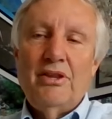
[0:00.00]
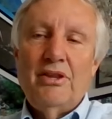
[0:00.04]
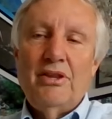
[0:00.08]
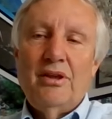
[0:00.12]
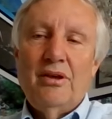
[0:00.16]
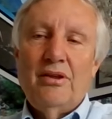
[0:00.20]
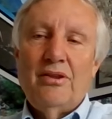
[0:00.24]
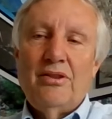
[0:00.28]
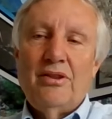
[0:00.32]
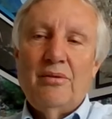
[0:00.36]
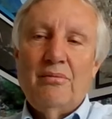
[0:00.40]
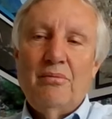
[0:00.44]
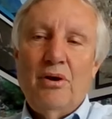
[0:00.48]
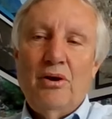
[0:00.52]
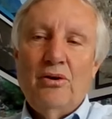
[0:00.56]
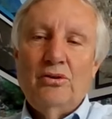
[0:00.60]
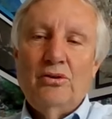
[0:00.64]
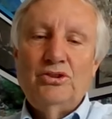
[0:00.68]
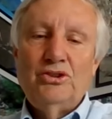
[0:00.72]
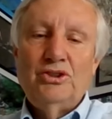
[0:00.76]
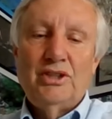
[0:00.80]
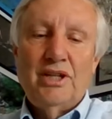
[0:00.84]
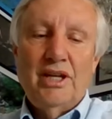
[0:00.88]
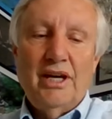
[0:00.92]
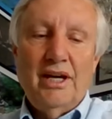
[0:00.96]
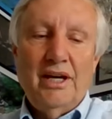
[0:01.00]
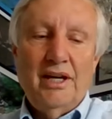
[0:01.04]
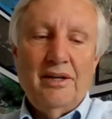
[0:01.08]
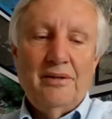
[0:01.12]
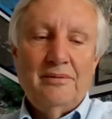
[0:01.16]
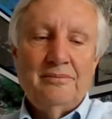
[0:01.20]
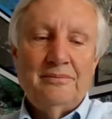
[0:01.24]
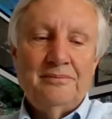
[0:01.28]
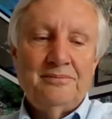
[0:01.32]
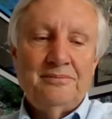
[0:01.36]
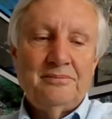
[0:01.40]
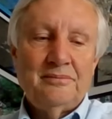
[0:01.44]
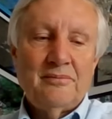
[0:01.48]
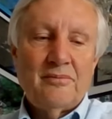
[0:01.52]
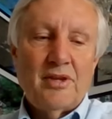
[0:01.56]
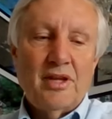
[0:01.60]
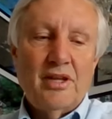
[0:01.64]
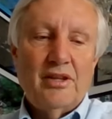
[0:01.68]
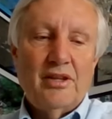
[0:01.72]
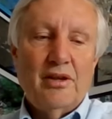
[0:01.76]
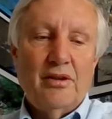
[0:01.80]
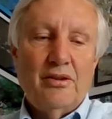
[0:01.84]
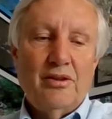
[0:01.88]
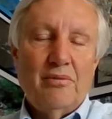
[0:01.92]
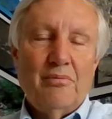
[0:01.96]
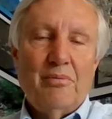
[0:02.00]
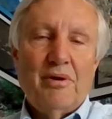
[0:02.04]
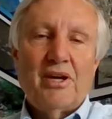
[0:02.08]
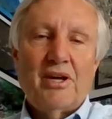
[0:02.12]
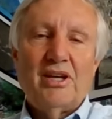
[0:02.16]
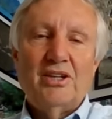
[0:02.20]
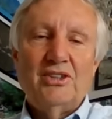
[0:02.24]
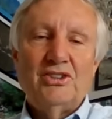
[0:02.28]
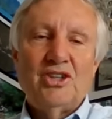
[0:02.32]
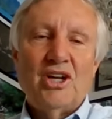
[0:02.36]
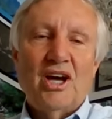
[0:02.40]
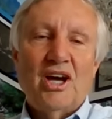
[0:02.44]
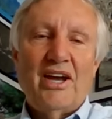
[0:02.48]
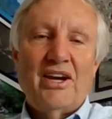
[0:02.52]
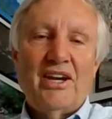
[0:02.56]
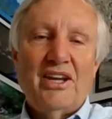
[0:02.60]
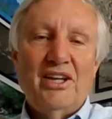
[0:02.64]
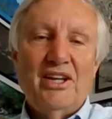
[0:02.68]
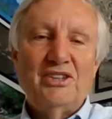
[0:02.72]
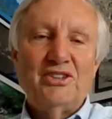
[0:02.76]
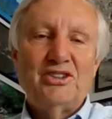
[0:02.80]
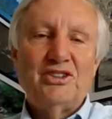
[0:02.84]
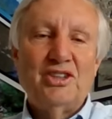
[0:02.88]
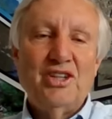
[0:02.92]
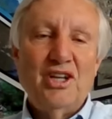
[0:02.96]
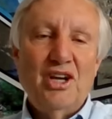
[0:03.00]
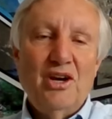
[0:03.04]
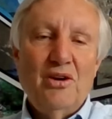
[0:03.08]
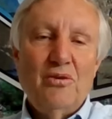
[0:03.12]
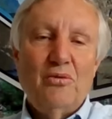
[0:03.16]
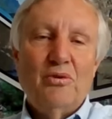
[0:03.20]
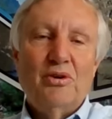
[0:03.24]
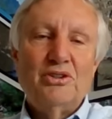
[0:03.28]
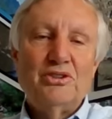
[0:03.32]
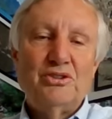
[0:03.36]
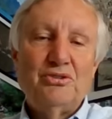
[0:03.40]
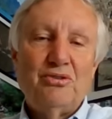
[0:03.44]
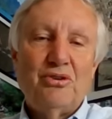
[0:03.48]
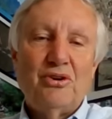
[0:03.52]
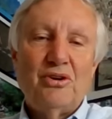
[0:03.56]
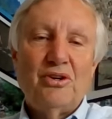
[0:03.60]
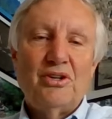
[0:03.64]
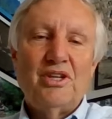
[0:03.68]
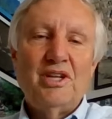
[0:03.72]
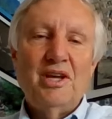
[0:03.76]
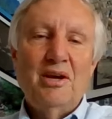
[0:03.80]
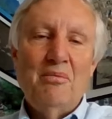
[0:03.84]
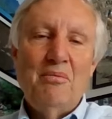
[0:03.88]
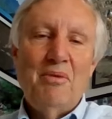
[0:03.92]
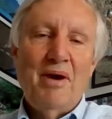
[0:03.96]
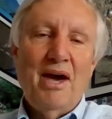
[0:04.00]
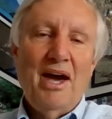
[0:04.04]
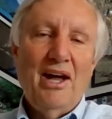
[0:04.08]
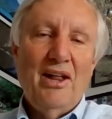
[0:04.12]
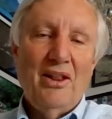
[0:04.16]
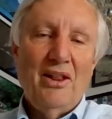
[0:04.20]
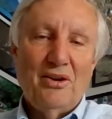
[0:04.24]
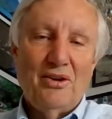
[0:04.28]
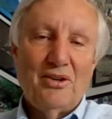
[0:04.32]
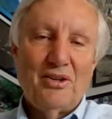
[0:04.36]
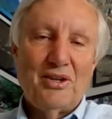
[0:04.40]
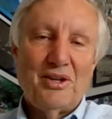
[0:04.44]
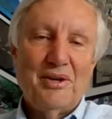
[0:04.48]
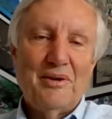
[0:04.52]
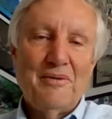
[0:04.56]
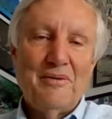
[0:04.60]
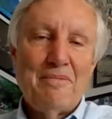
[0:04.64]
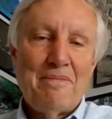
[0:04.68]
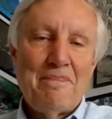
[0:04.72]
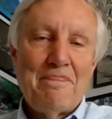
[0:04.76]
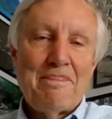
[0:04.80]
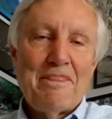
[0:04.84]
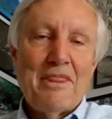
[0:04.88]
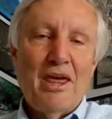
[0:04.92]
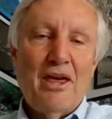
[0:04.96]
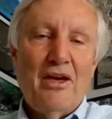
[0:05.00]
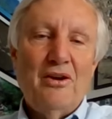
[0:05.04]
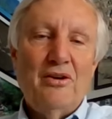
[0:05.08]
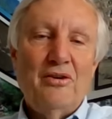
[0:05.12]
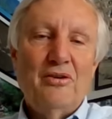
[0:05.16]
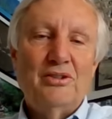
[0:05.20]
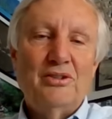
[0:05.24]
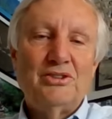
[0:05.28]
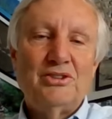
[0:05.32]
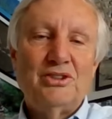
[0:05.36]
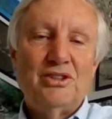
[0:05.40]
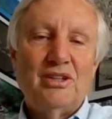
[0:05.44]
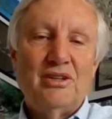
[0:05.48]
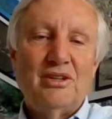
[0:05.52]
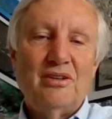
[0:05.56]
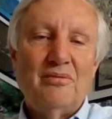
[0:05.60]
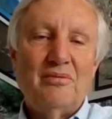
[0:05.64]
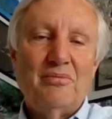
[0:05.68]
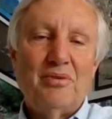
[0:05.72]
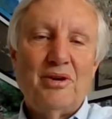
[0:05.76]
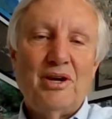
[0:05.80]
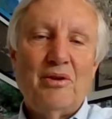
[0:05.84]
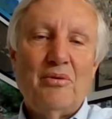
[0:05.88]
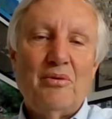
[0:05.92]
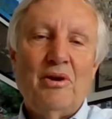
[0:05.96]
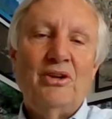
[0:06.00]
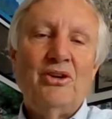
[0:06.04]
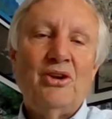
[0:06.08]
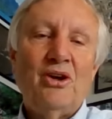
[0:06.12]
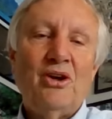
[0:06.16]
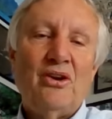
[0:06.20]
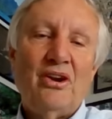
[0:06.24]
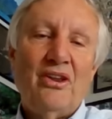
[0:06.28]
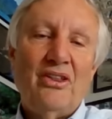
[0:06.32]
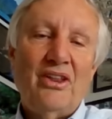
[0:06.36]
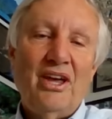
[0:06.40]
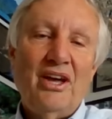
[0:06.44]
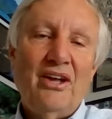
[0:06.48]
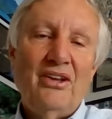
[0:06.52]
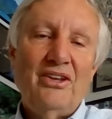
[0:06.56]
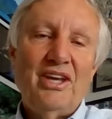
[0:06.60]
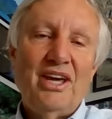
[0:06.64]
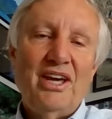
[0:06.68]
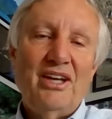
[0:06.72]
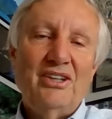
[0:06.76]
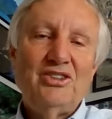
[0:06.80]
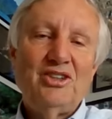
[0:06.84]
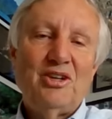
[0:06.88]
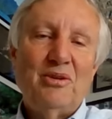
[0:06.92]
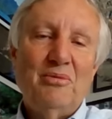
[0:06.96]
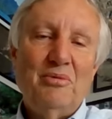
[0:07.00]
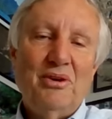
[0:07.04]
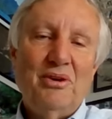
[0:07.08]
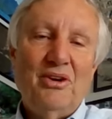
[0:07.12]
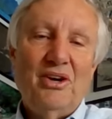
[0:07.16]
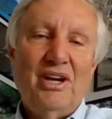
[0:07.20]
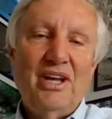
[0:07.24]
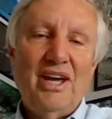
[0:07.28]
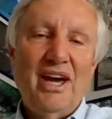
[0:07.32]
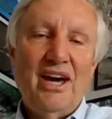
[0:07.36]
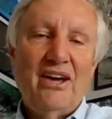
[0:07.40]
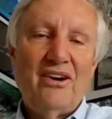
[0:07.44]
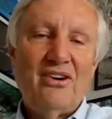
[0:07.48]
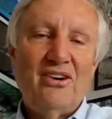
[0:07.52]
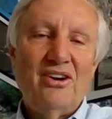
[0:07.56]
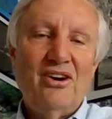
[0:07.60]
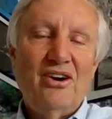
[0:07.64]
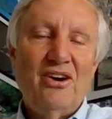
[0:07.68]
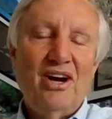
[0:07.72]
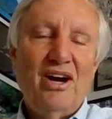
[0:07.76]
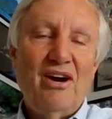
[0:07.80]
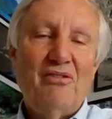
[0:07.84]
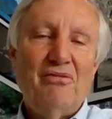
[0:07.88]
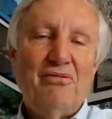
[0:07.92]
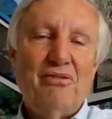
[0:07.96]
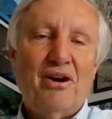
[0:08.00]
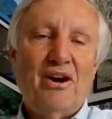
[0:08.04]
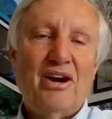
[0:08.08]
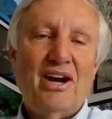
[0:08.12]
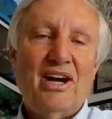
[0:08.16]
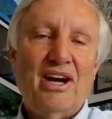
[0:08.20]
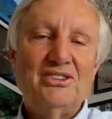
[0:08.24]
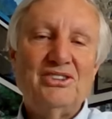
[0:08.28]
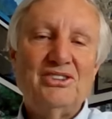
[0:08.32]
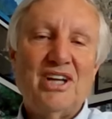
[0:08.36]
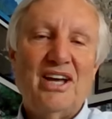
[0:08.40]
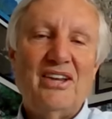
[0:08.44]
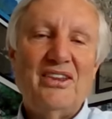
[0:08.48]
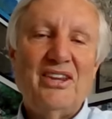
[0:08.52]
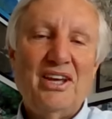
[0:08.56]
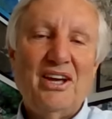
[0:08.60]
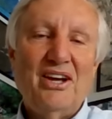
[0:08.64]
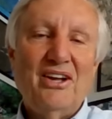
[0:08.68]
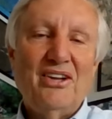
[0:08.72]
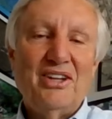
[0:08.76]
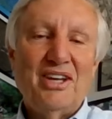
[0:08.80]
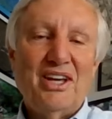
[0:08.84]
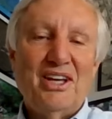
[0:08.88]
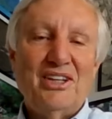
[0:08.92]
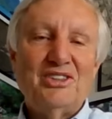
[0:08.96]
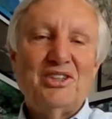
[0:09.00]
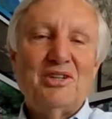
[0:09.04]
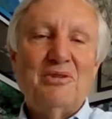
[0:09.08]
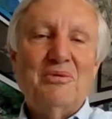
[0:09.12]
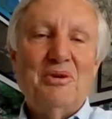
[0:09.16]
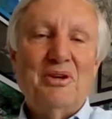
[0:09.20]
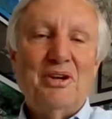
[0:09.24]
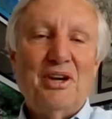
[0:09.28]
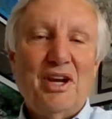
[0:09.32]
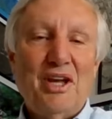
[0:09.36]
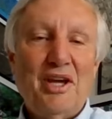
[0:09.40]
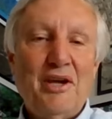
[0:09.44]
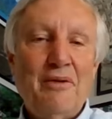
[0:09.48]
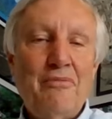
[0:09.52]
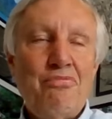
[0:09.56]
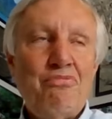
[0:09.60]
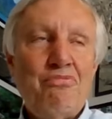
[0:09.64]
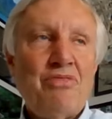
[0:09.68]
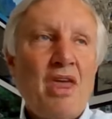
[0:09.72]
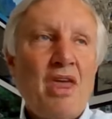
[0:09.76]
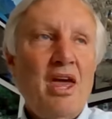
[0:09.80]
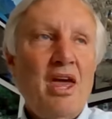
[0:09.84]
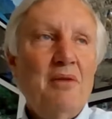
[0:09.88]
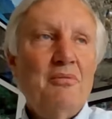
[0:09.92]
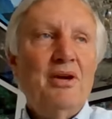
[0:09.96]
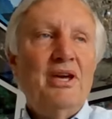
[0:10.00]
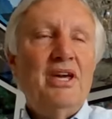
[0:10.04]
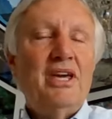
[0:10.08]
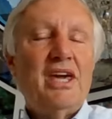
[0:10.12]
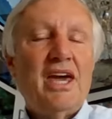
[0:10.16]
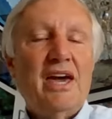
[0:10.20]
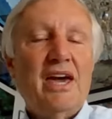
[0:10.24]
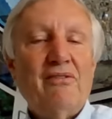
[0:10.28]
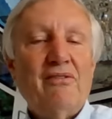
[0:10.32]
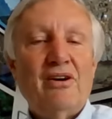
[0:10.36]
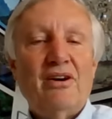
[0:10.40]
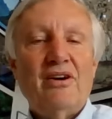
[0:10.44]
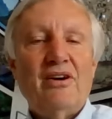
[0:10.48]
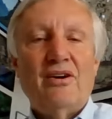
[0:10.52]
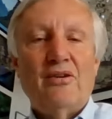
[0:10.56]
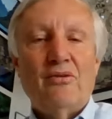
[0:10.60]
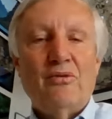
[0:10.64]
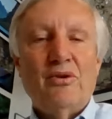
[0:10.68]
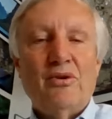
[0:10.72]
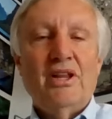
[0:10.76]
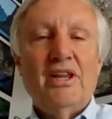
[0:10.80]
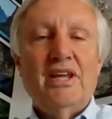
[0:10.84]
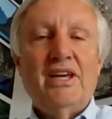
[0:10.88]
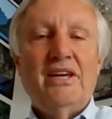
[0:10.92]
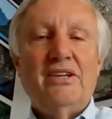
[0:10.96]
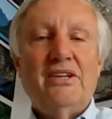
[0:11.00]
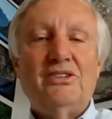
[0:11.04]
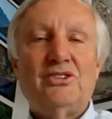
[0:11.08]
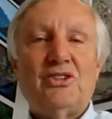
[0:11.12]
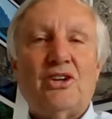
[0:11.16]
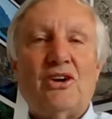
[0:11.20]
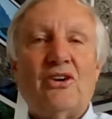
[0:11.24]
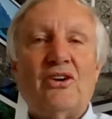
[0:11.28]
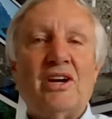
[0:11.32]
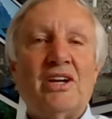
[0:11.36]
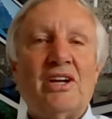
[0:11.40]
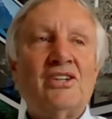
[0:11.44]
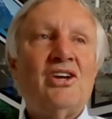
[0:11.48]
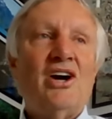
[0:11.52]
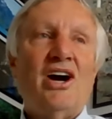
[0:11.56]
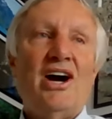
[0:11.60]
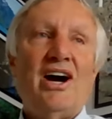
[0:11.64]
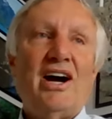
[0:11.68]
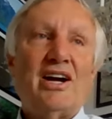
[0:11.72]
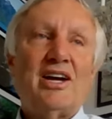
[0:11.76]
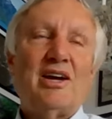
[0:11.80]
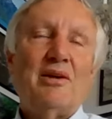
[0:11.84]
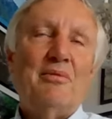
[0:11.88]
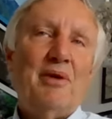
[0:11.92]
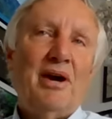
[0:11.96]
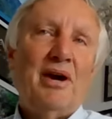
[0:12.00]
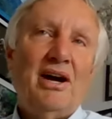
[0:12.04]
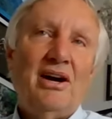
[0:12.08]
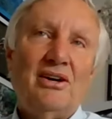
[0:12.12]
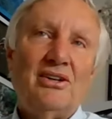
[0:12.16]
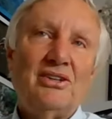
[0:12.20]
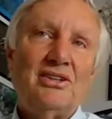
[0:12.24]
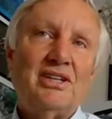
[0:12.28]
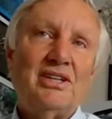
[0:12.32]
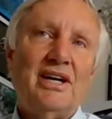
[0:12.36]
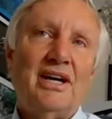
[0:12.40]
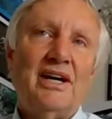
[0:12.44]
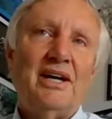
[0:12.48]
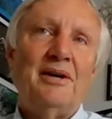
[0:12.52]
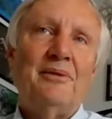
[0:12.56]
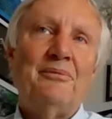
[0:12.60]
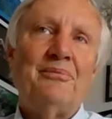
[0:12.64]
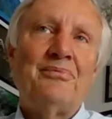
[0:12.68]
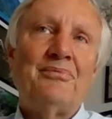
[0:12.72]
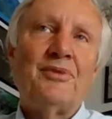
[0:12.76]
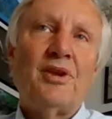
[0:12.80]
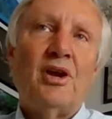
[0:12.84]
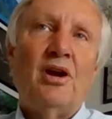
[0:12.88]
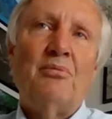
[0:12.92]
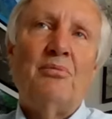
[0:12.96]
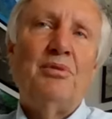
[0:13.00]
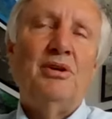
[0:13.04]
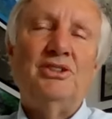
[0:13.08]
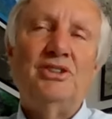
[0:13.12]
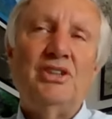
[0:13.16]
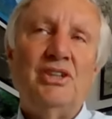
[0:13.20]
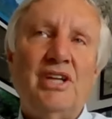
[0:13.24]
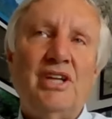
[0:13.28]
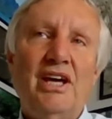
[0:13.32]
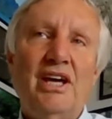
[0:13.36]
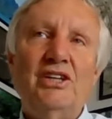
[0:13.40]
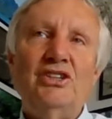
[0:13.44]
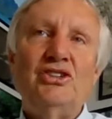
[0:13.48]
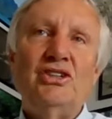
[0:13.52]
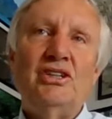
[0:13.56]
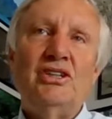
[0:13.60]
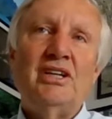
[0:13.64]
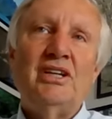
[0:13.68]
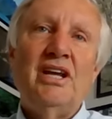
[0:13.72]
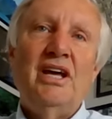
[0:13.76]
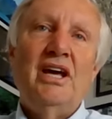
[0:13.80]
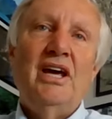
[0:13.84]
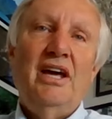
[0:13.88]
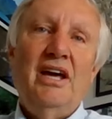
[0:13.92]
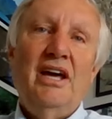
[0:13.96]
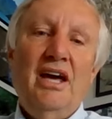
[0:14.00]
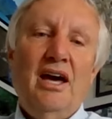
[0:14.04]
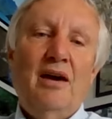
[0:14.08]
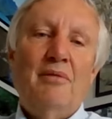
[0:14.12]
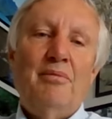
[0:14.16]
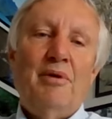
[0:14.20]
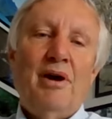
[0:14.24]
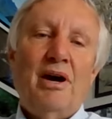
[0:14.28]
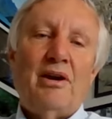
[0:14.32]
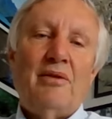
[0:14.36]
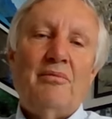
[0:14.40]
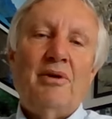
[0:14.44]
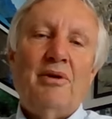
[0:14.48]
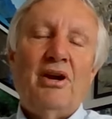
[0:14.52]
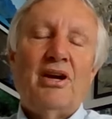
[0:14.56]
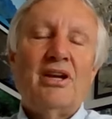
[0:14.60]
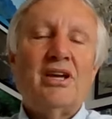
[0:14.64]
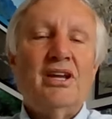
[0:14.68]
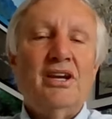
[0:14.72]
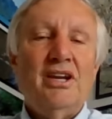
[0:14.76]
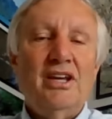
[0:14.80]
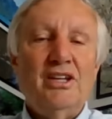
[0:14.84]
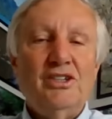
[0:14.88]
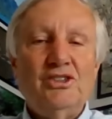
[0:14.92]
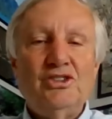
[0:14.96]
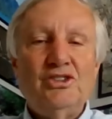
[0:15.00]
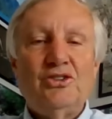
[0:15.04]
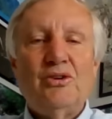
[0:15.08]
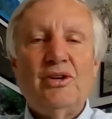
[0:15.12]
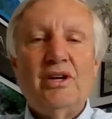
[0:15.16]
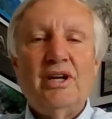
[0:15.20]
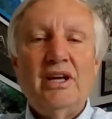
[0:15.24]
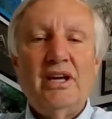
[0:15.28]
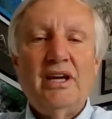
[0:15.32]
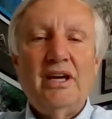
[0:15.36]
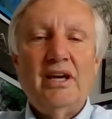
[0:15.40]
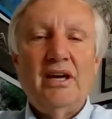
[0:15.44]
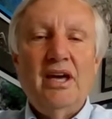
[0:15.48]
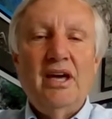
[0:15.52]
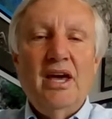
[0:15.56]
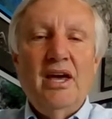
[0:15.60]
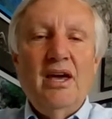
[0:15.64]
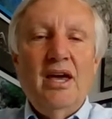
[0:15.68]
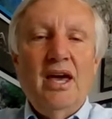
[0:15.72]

the, the most, um, the, the biggest audience was for Tim Ballard, who is pretty well known in the LDS community. I don't know how far outside the LDS community, but he gave a, a really stirring talk about um, a presentation about American history.